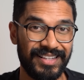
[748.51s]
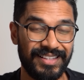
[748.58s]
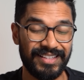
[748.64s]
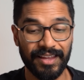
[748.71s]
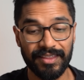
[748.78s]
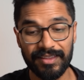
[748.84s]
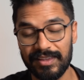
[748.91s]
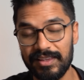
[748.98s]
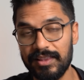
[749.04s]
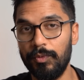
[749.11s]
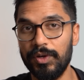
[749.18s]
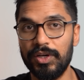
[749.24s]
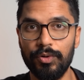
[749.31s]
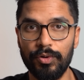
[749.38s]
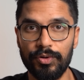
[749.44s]
The other thing that
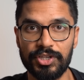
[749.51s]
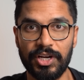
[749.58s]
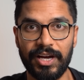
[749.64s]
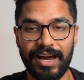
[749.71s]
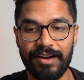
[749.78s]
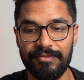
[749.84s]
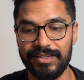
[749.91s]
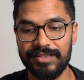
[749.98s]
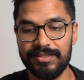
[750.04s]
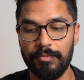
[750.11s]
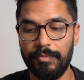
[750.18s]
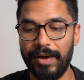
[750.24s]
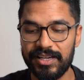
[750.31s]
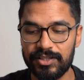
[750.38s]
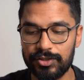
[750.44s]
we could also have is the
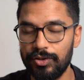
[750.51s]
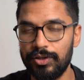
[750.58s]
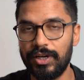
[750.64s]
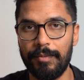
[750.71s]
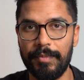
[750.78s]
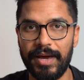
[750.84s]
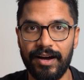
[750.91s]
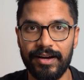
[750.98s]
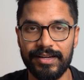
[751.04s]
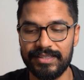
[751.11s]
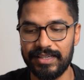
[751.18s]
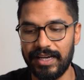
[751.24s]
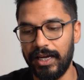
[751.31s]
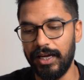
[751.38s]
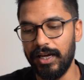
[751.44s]
banks could come out and
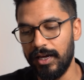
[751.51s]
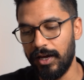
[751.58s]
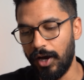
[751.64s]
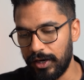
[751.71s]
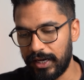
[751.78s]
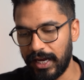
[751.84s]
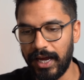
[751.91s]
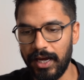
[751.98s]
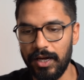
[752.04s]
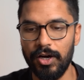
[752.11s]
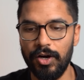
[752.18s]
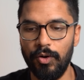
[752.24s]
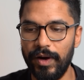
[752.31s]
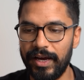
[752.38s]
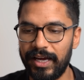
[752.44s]
say, okay,
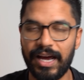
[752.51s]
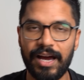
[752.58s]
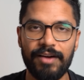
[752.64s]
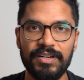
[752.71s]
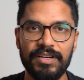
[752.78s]
we're gonna have